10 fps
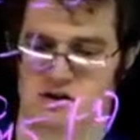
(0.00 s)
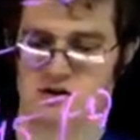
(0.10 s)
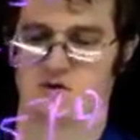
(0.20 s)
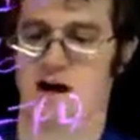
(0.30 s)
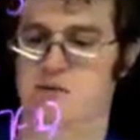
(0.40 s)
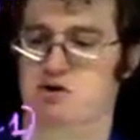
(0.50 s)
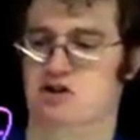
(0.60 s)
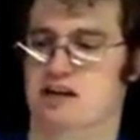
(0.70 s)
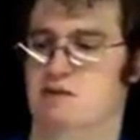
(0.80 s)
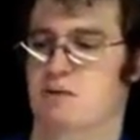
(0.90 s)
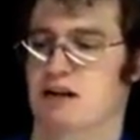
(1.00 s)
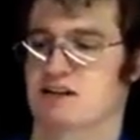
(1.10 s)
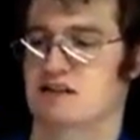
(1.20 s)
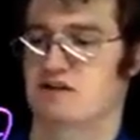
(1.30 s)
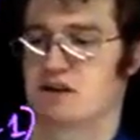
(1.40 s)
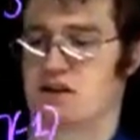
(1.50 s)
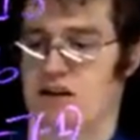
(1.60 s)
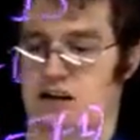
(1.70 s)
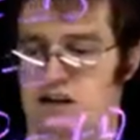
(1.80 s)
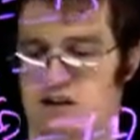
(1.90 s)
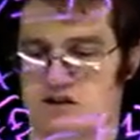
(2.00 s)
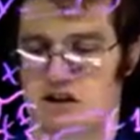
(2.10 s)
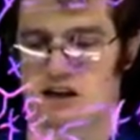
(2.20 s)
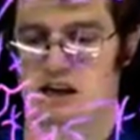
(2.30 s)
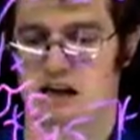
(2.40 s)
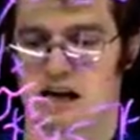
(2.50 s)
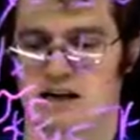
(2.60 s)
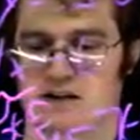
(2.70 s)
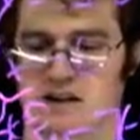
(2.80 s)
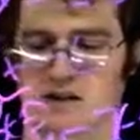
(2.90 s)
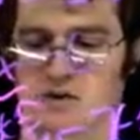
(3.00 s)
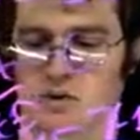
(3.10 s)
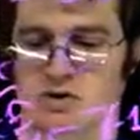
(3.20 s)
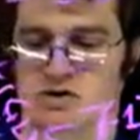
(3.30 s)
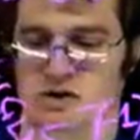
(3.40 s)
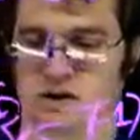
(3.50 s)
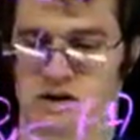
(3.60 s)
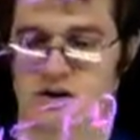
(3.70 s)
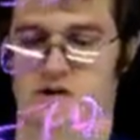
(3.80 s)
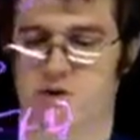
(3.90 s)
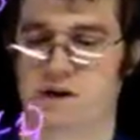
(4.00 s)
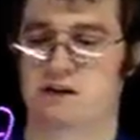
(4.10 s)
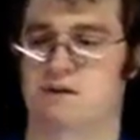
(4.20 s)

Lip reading: divide both sides by minus 7, so that I get x equals 3.